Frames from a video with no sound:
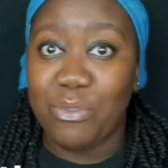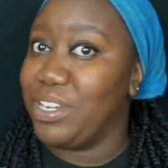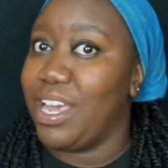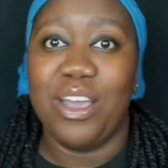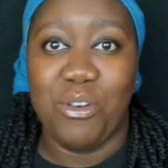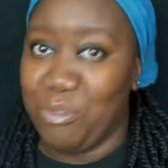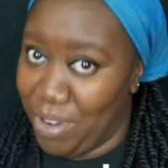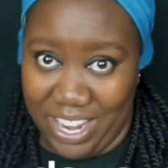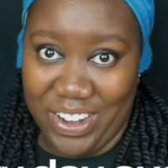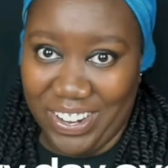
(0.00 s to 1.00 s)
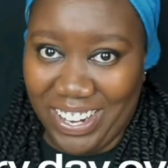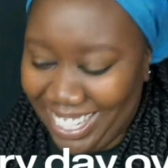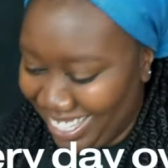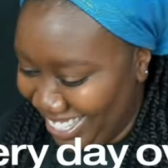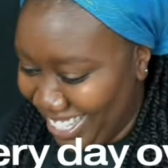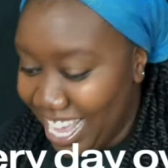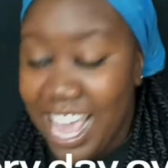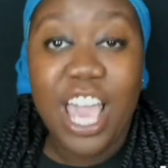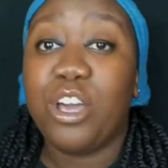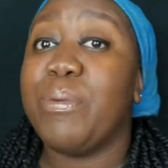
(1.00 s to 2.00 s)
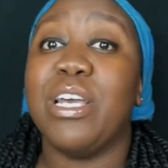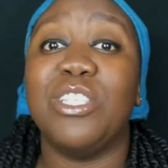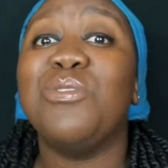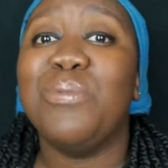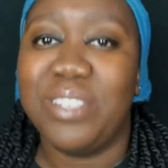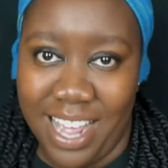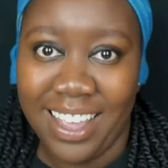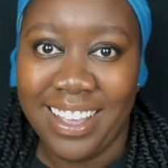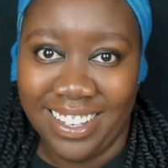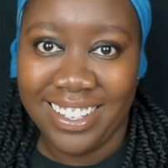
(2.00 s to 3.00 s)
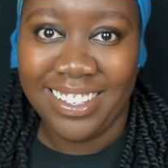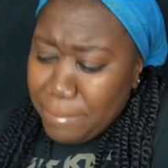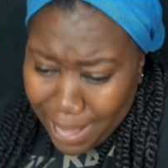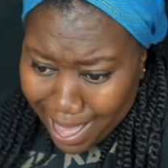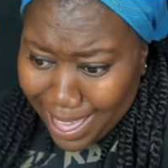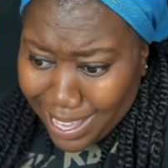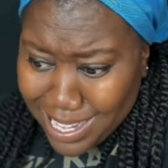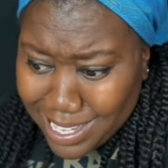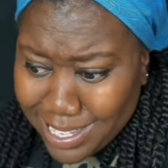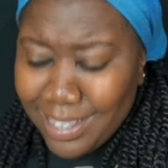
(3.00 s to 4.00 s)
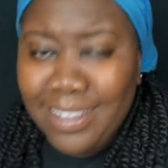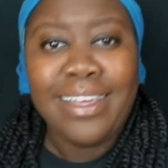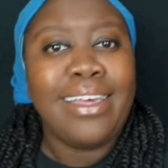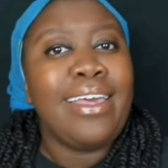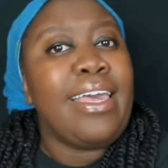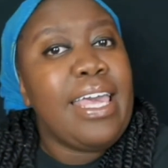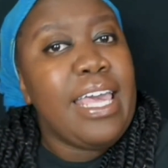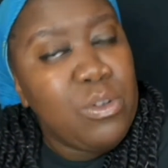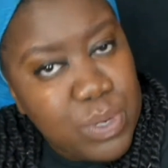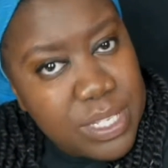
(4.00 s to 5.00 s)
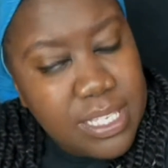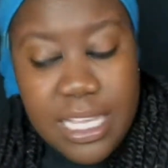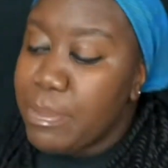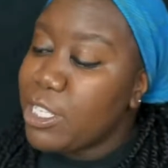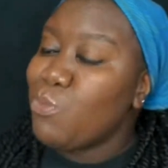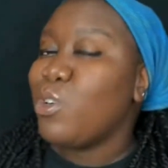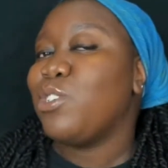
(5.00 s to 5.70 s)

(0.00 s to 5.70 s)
there are various YouTubers, especially from the USA, who I really enjoy watching, and then there's also a